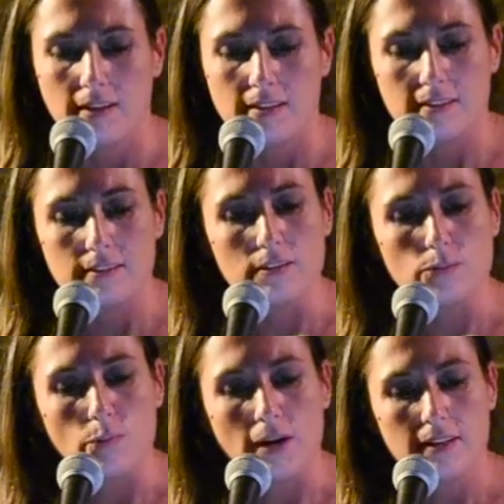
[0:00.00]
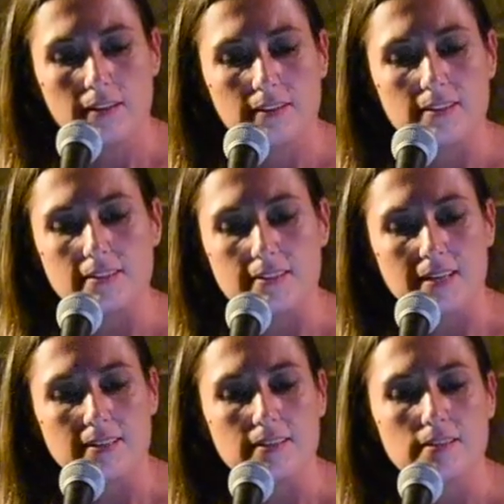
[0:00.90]
This is what the
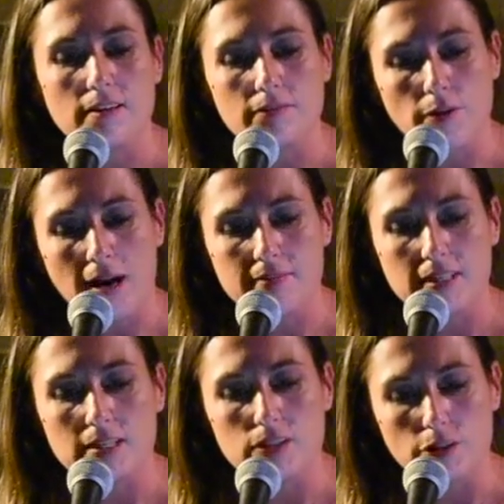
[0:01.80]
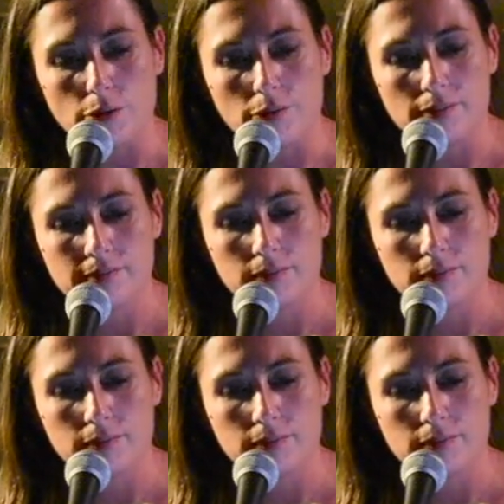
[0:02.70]
descendants of gravity do.